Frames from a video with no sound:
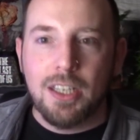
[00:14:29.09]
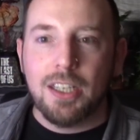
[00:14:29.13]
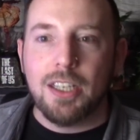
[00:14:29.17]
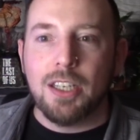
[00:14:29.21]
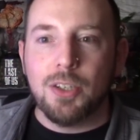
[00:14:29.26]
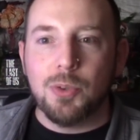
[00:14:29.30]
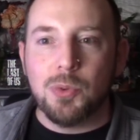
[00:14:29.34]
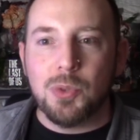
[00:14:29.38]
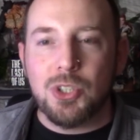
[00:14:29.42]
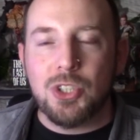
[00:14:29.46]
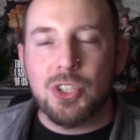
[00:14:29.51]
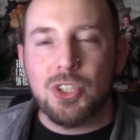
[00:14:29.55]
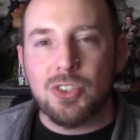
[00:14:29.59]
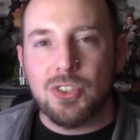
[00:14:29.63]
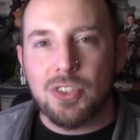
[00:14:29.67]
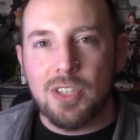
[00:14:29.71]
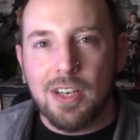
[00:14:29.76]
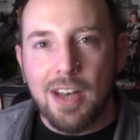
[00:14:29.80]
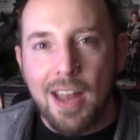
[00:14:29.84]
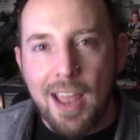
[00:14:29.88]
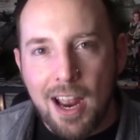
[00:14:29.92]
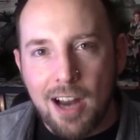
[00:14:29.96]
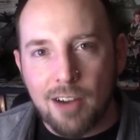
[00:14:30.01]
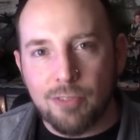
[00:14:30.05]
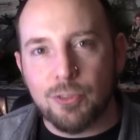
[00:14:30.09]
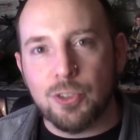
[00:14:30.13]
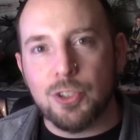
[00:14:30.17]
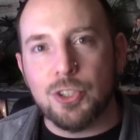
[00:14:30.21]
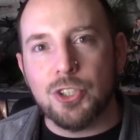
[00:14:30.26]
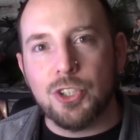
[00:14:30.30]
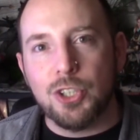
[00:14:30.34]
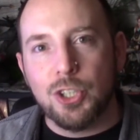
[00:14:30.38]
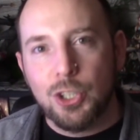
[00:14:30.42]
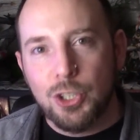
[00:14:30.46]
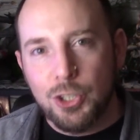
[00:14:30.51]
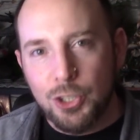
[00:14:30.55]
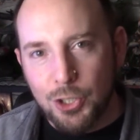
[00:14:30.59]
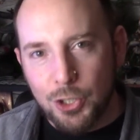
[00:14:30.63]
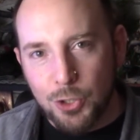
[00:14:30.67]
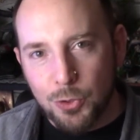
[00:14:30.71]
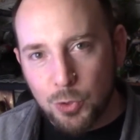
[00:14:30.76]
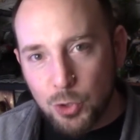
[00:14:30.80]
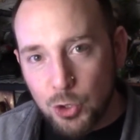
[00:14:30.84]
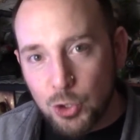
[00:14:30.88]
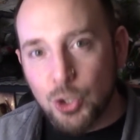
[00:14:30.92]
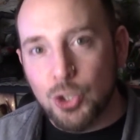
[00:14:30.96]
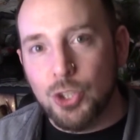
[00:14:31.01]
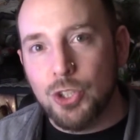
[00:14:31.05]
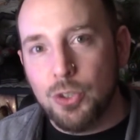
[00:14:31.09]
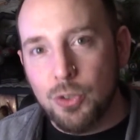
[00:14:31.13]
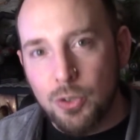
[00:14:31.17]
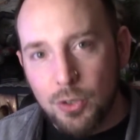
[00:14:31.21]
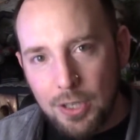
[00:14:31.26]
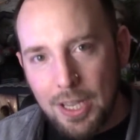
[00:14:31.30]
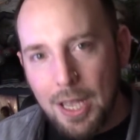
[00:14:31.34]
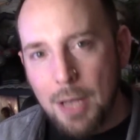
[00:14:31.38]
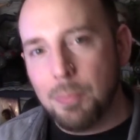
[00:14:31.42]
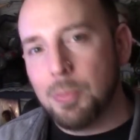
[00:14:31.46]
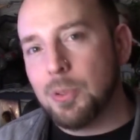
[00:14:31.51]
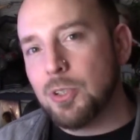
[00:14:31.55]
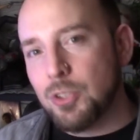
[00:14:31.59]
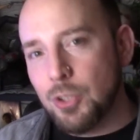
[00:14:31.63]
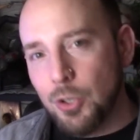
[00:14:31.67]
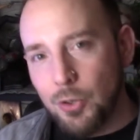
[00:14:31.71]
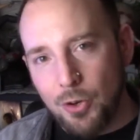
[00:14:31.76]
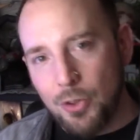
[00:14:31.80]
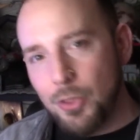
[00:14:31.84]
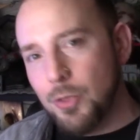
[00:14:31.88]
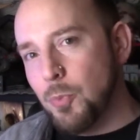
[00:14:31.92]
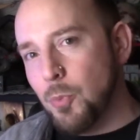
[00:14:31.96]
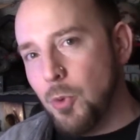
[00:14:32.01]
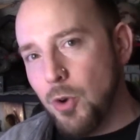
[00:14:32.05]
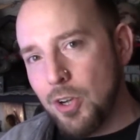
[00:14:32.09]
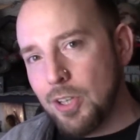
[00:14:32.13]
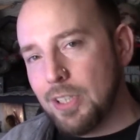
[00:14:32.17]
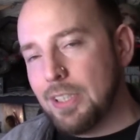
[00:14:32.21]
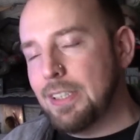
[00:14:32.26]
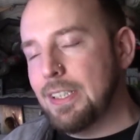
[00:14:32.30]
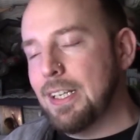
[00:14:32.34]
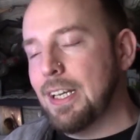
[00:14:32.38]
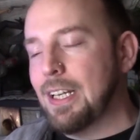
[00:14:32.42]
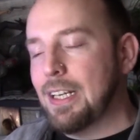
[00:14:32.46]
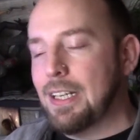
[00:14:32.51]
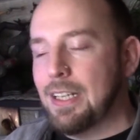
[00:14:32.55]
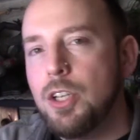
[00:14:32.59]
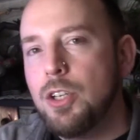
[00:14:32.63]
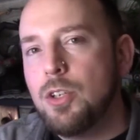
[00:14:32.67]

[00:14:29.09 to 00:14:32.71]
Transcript: It was just an average, you know, good episode of The Walking Dead.